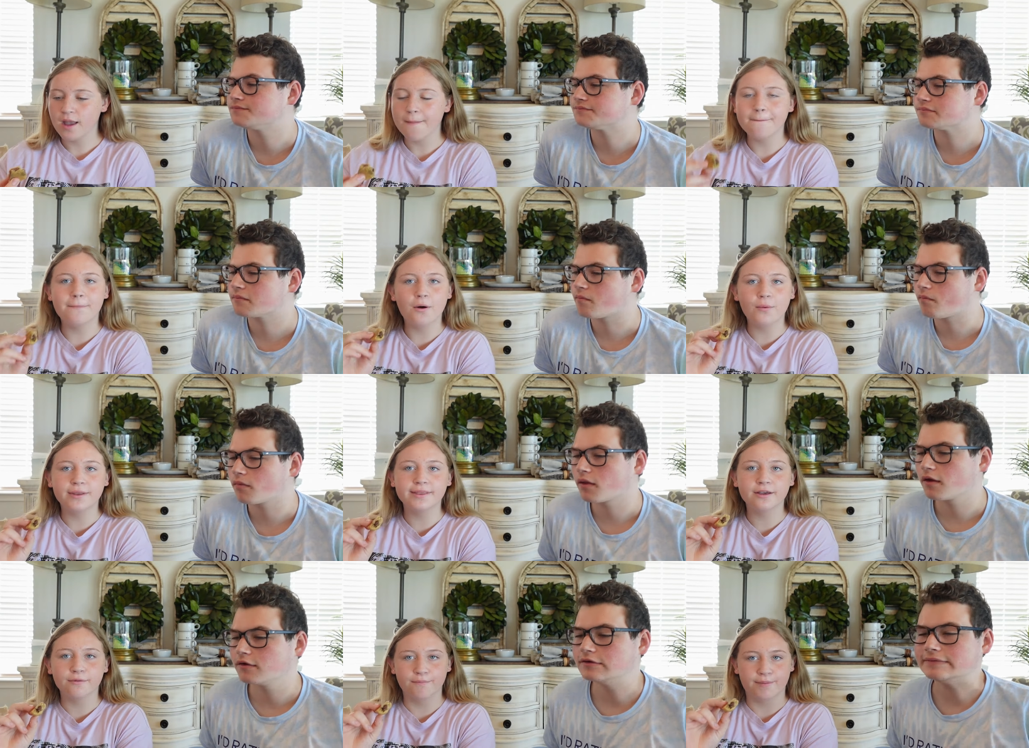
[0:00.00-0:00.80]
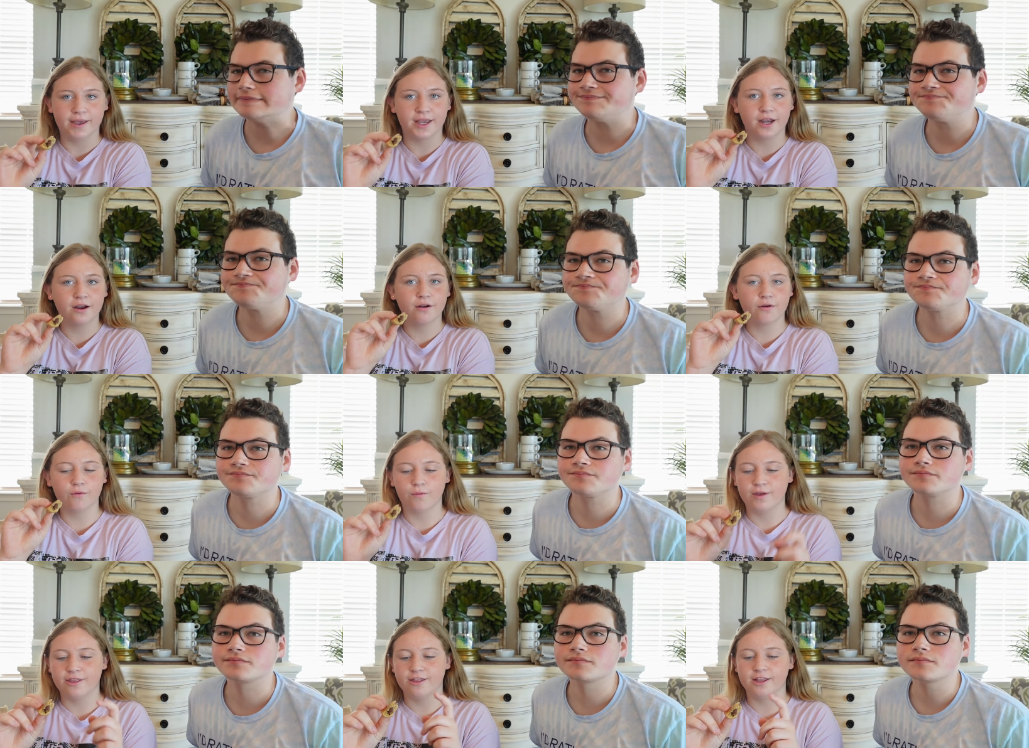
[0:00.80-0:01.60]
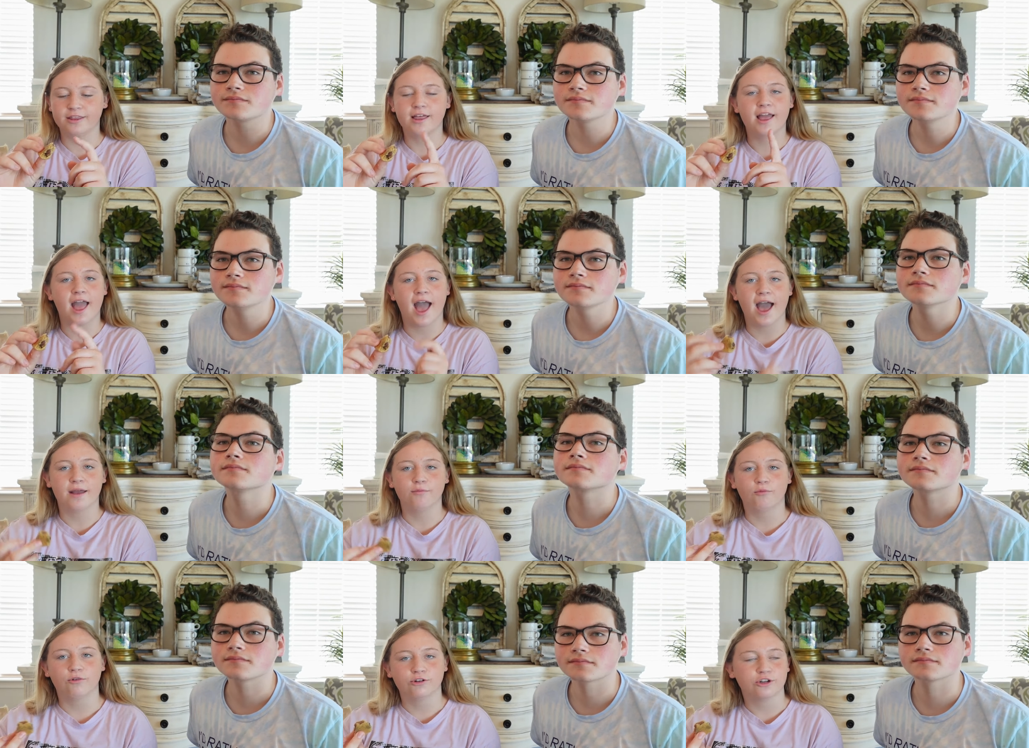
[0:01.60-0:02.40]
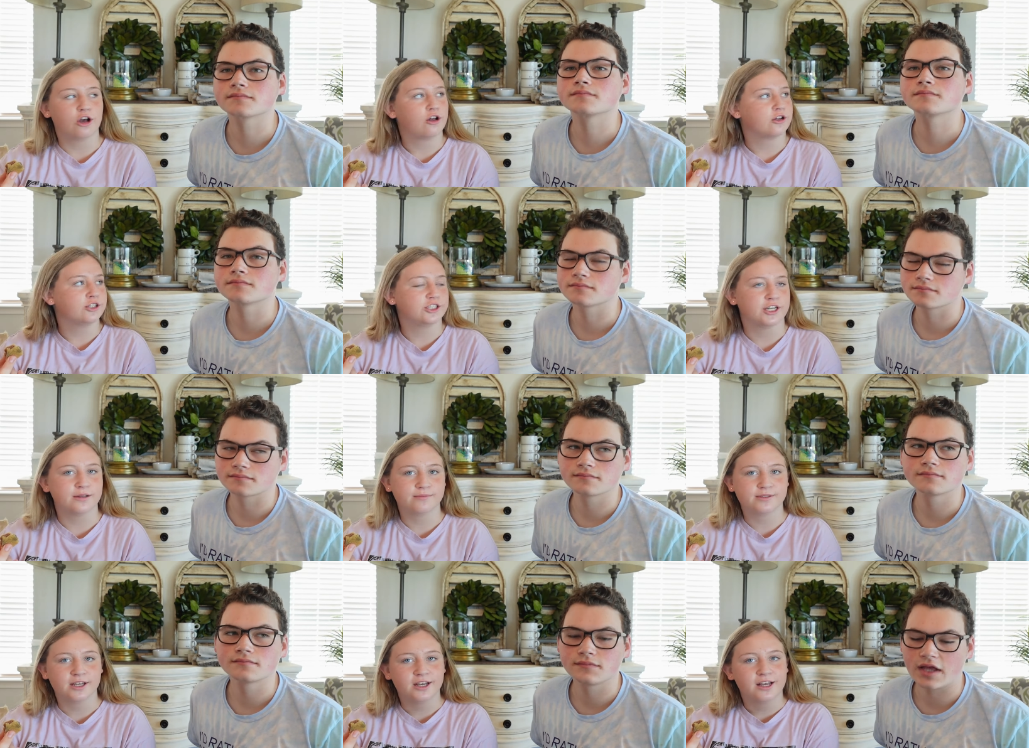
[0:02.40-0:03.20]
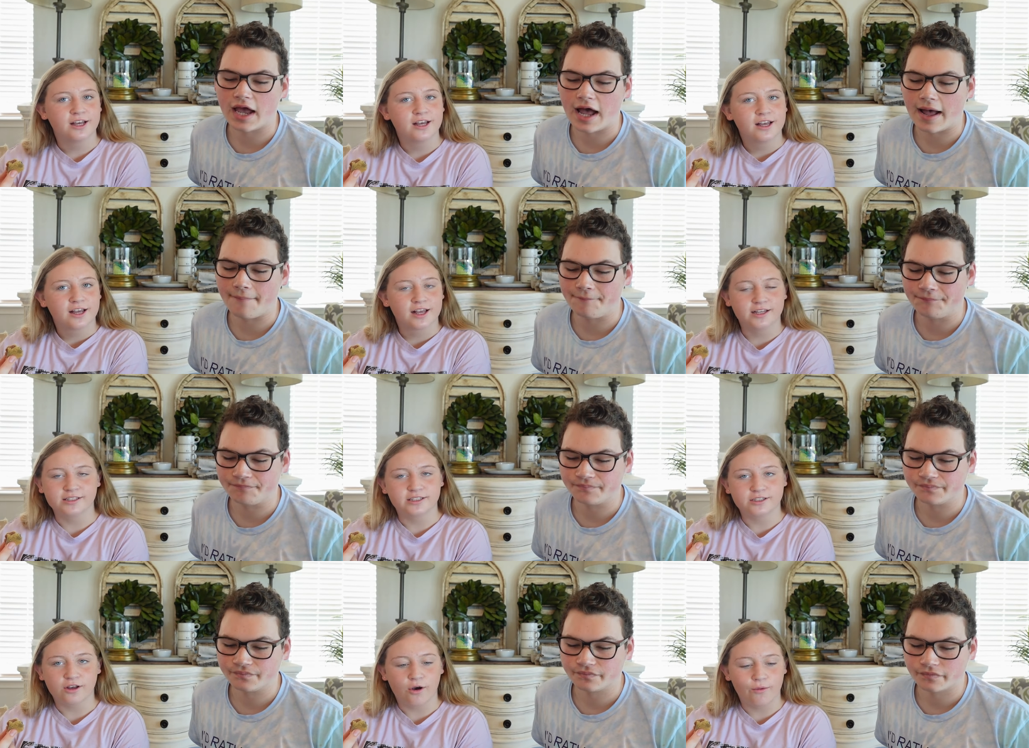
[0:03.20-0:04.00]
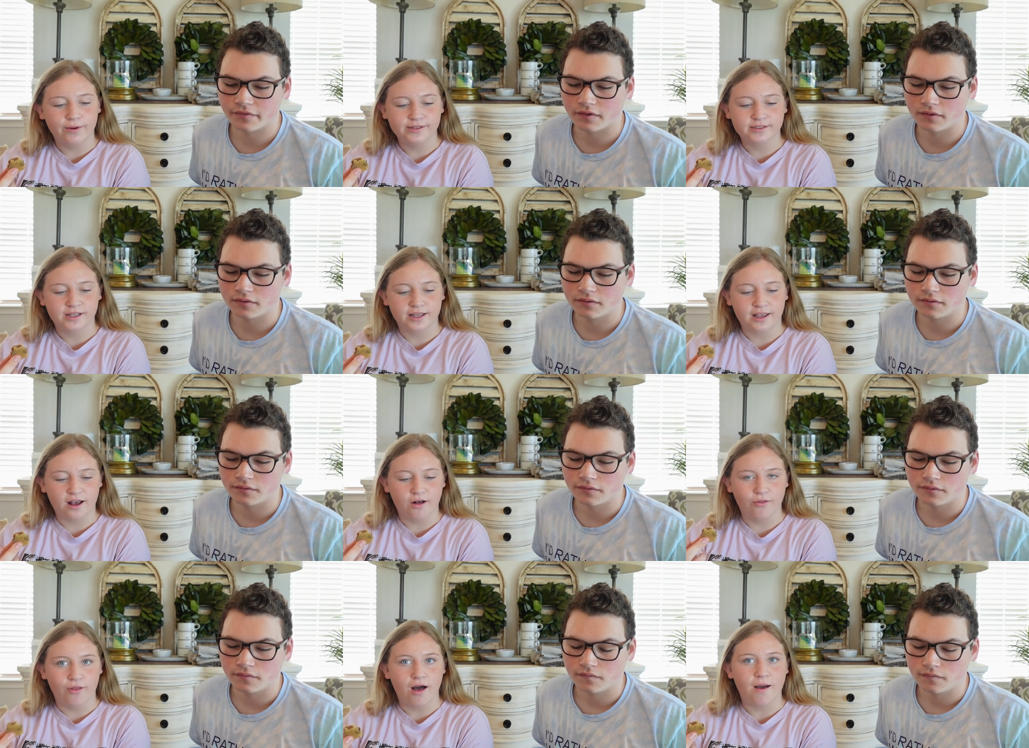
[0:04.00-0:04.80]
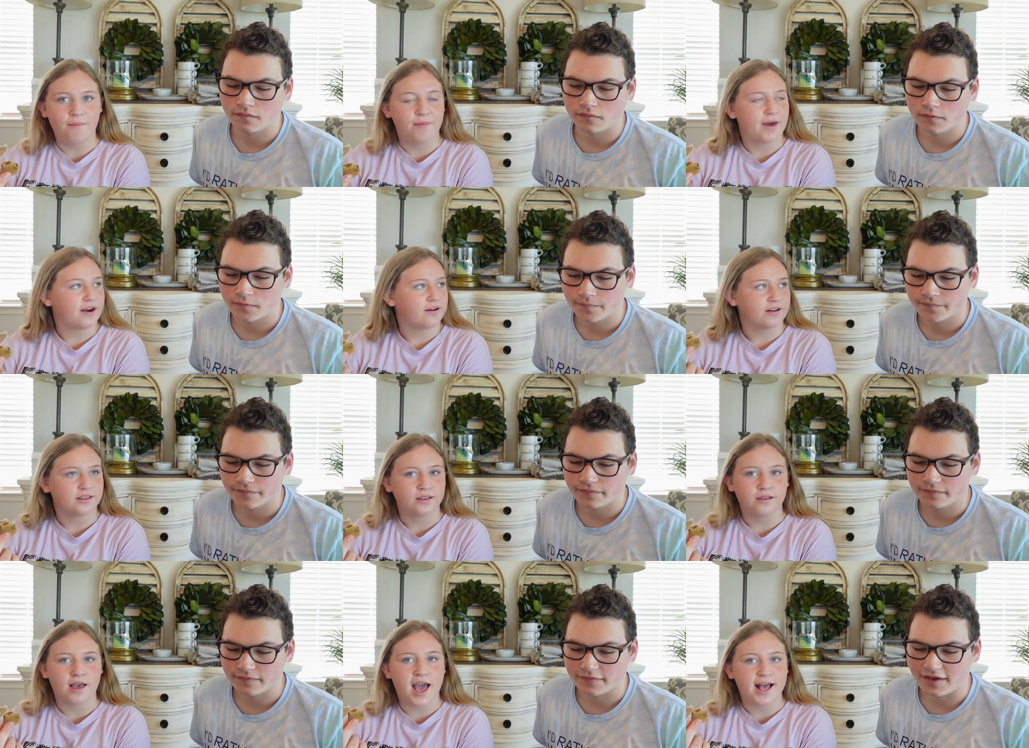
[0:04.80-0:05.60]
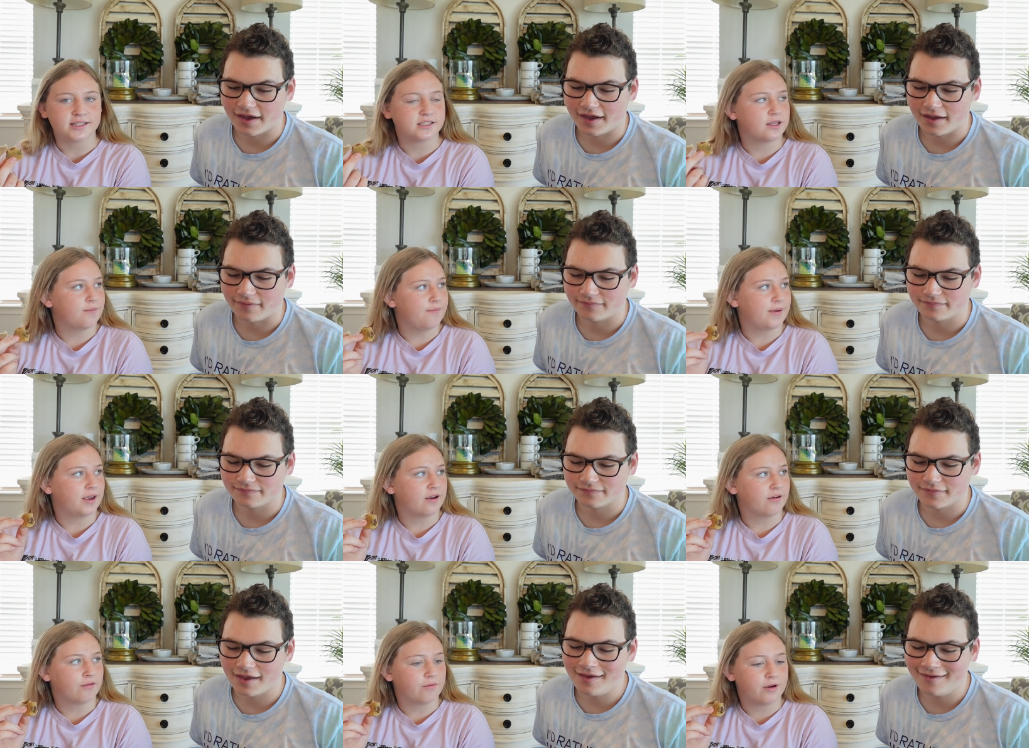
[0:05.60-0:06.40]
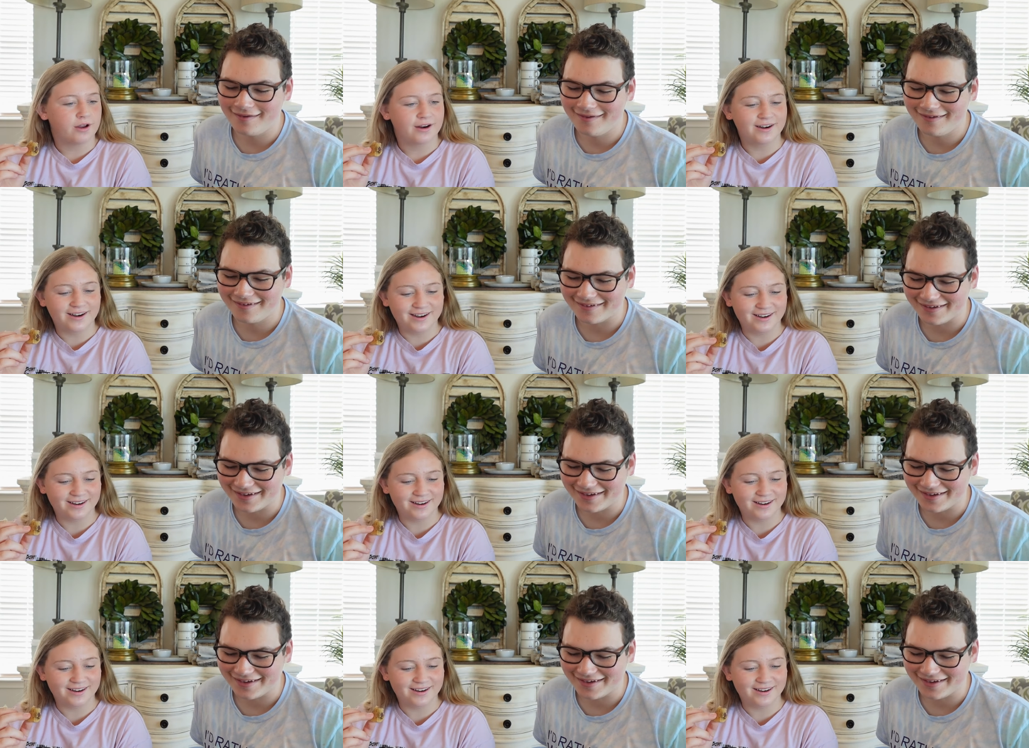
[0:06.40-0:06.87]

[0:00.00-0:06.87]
Speaker 1: But when they're bigger, we think they add more chocolate chips. Yeah. Because it's always like a lot better as Yeah. the bigger one.